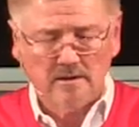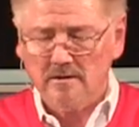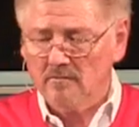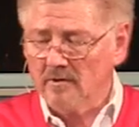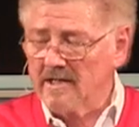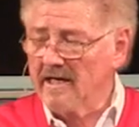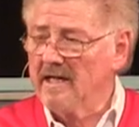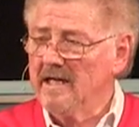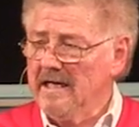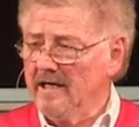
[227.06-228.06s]
Within a
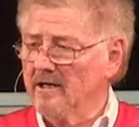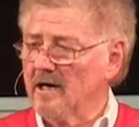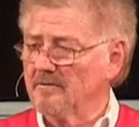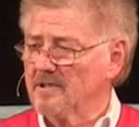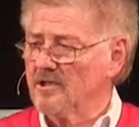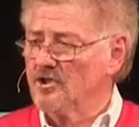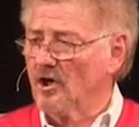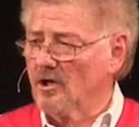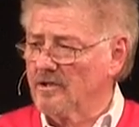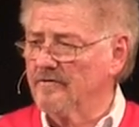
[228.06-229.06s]
year, I was in
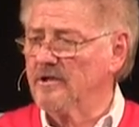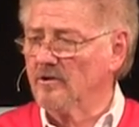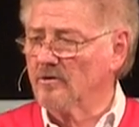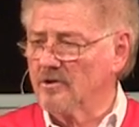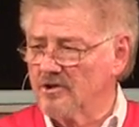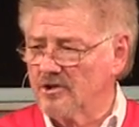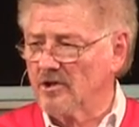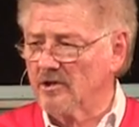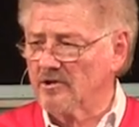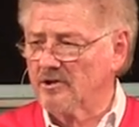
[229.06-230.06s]
charge of children's
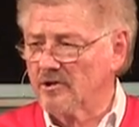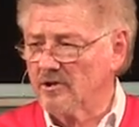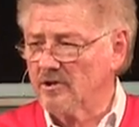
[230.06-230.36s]
church.